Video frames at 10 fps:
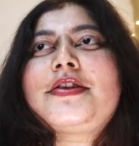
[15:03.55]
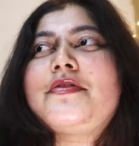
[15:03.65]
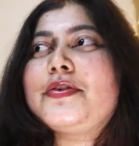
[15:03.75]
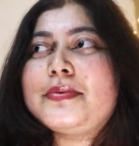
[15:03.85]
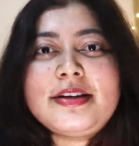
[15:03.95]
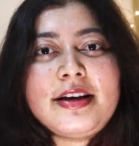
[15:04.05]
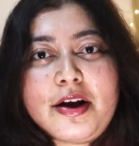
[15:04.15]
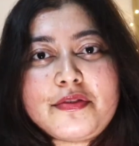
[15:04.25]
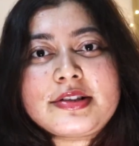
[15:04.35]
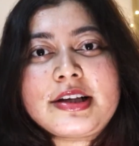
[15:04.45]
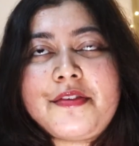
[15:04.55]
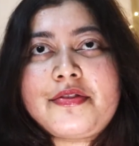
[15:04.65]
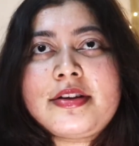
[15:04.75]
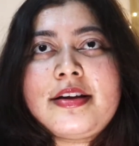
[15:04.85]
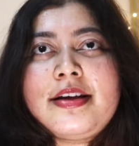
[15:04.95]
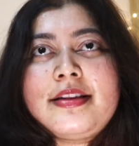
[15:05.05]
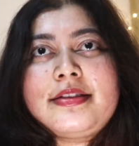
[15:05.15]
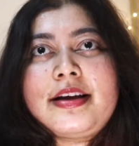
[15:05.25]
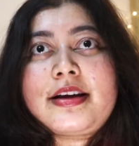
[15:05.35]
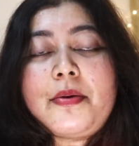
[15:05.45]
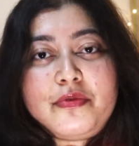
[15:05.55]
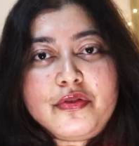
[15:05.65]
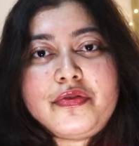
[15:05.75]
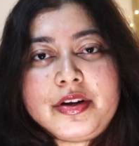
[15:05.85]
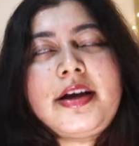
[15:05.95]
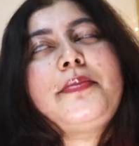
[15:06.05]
that come for free.